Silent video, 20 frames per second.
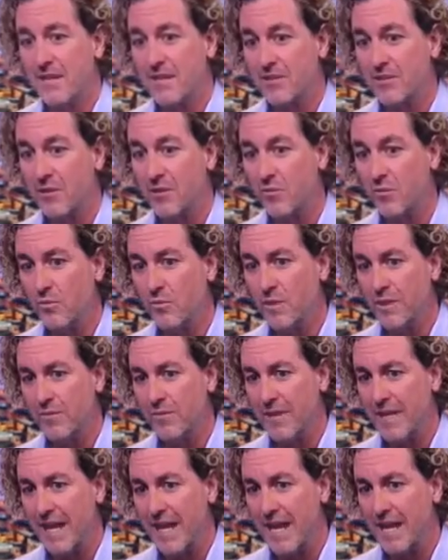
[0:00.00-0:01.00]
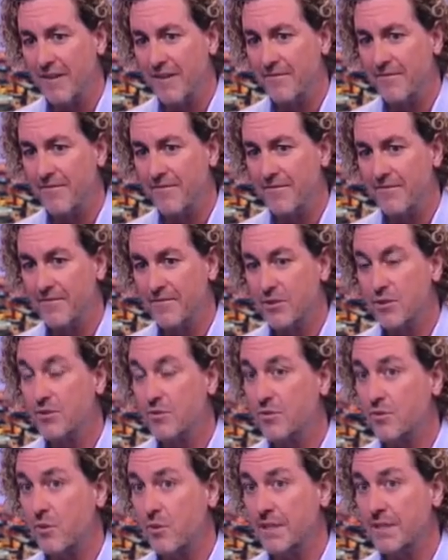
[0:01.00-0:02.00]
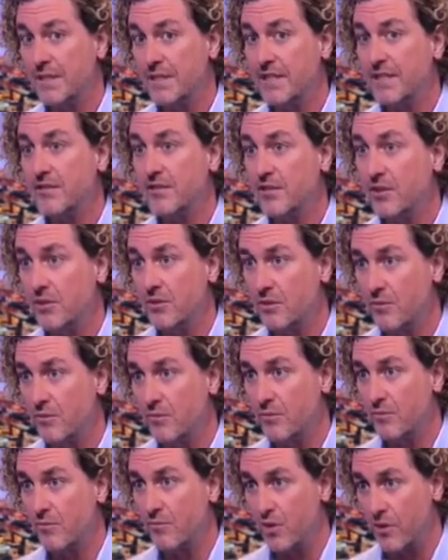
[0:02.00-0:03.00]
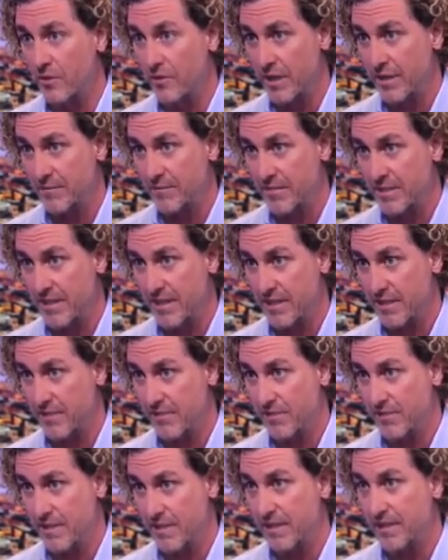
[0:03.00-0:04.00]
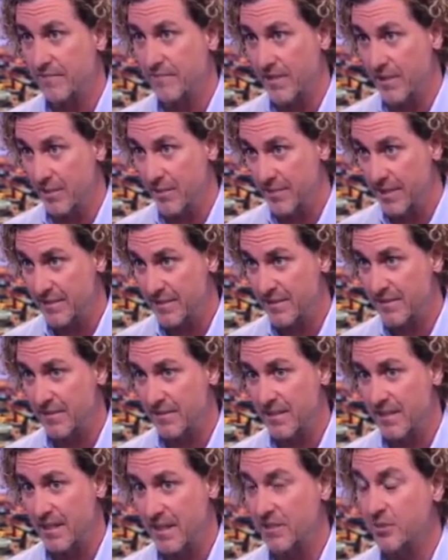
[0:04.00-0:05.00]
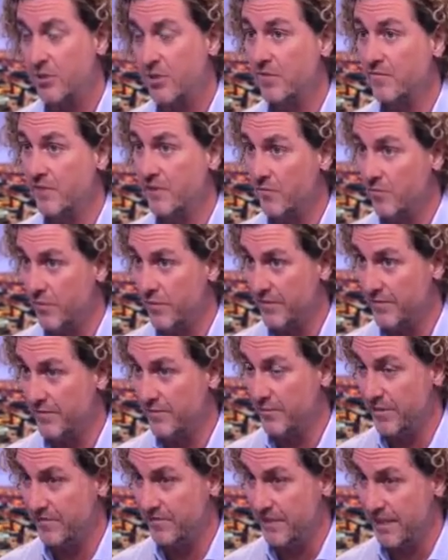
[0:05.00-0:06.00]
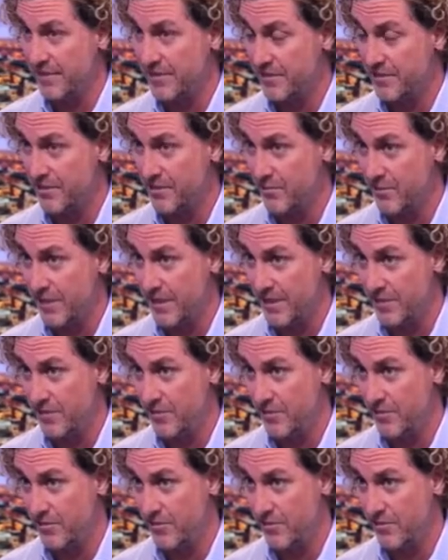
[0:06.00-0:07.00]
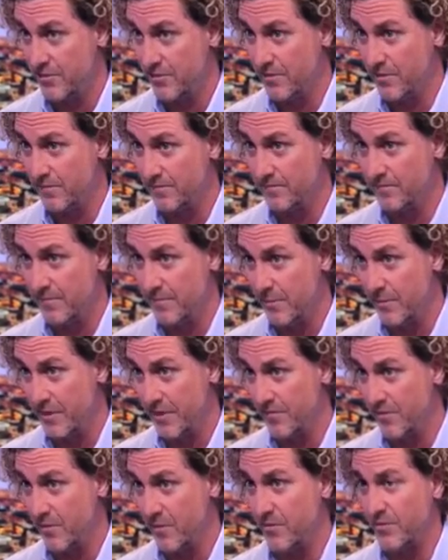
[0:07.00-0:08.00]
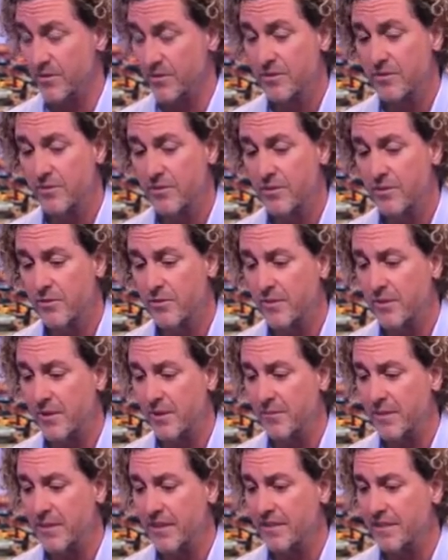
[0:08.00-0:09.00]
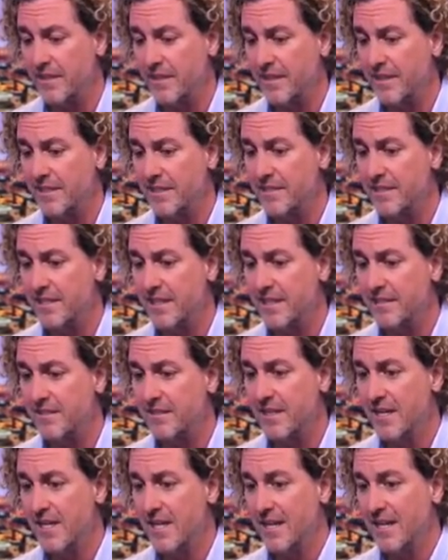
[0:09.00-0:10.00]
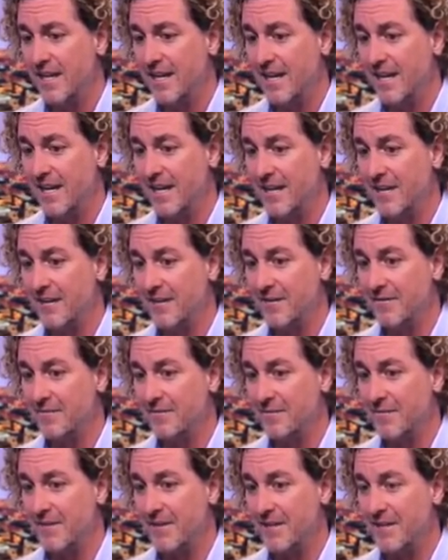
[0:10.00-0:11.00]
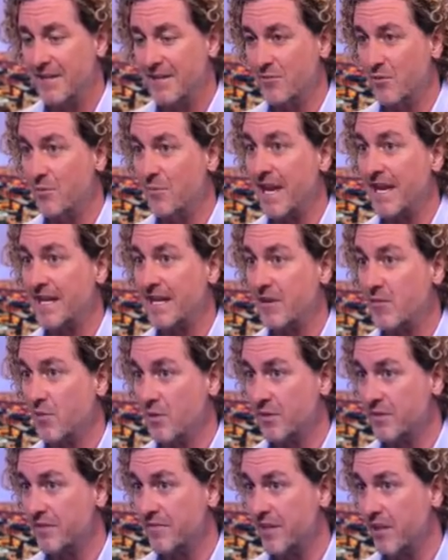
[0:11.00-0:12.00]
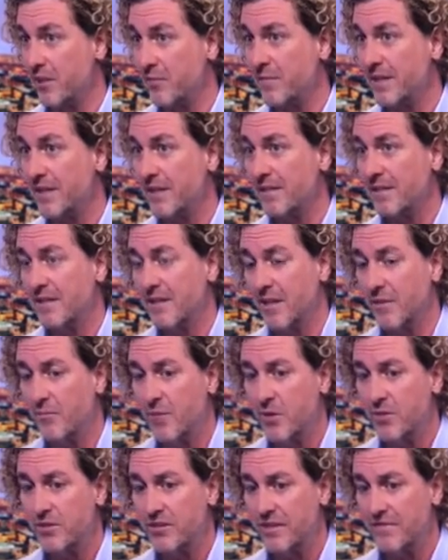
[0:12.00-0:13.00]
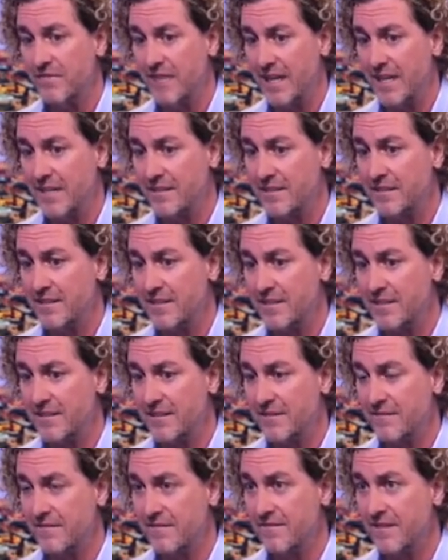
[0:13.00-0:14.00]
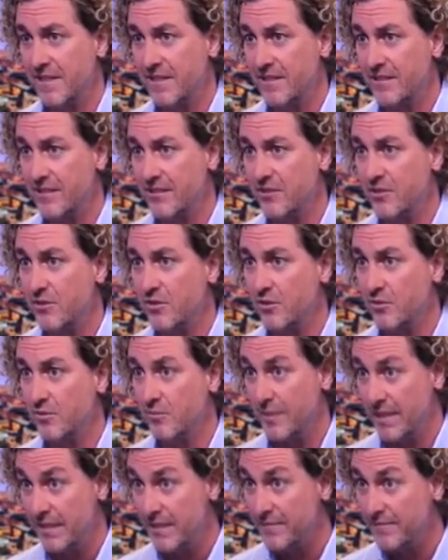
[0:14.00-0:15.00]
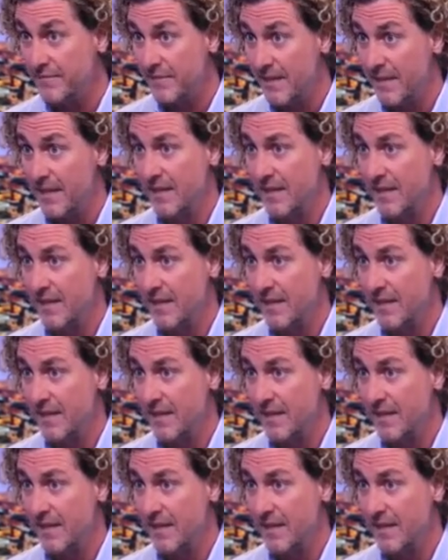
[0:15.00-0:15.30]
So we have 22 programs that are in development. Two of them we've licensed away to a big pharmaceutical company in the United States. The remaining we're developing. Our most advanced is in phase 2B